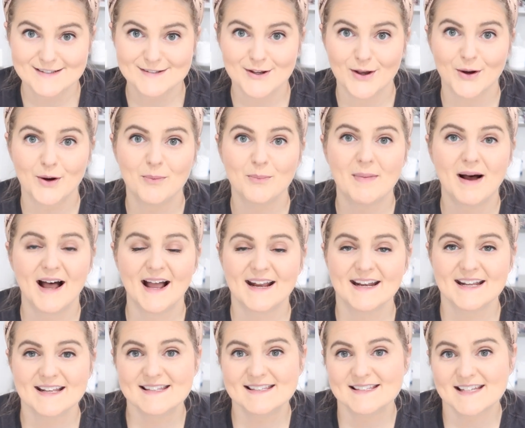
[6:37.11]
So mine
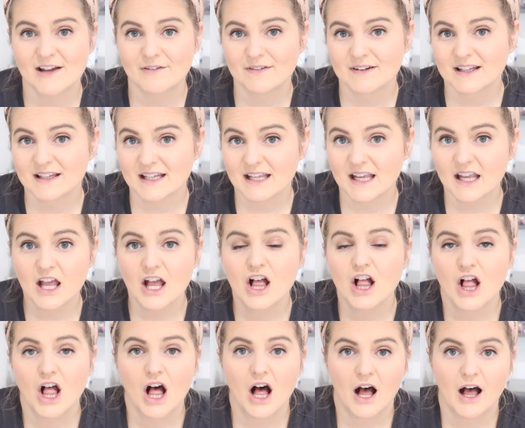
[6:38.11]
is definitely
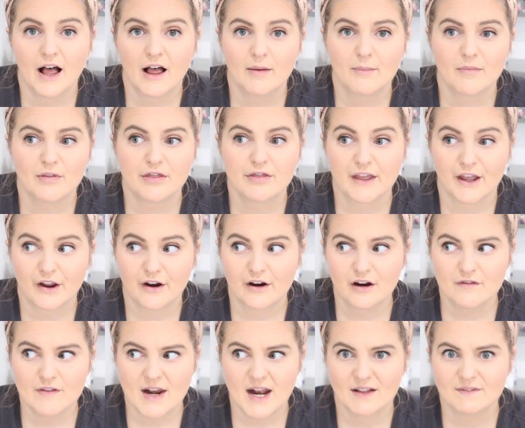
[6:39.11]
thicker
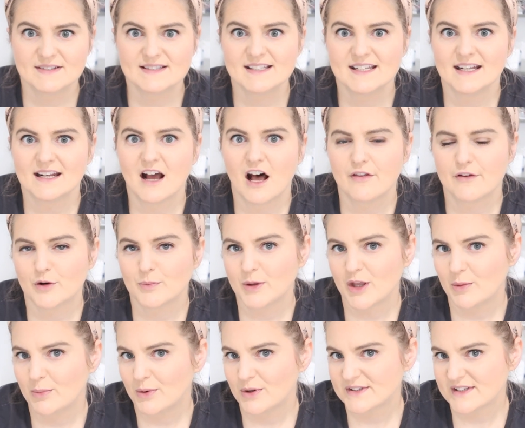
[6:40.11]
than I've seen other
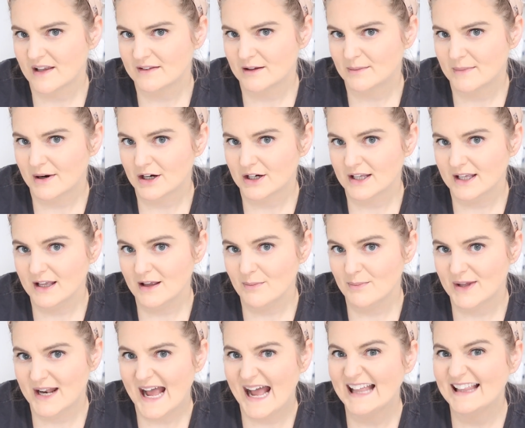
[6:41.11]
people's on the market,
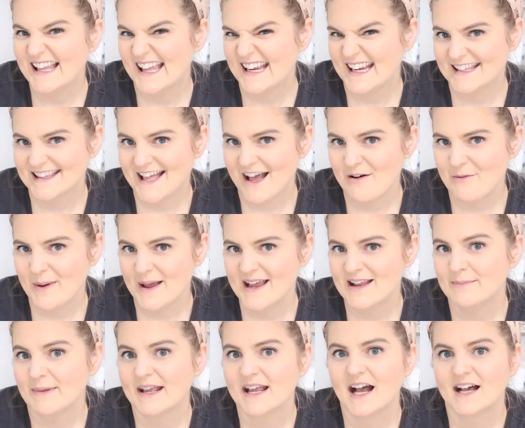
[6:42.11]
but I like it that way
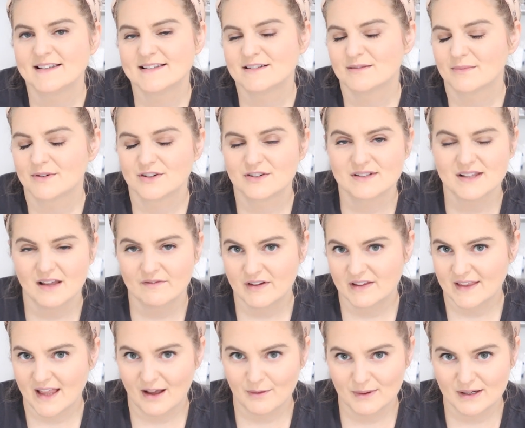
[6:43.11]
and my customers love it
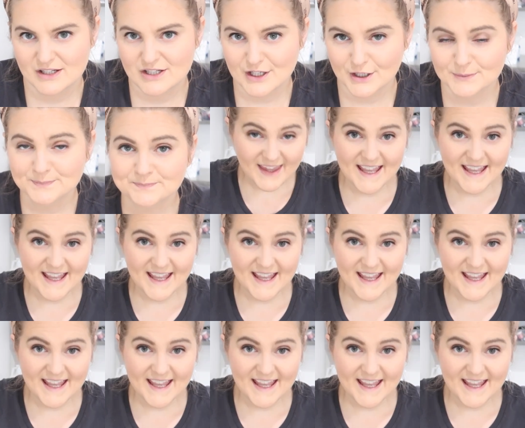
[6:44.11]
that way too.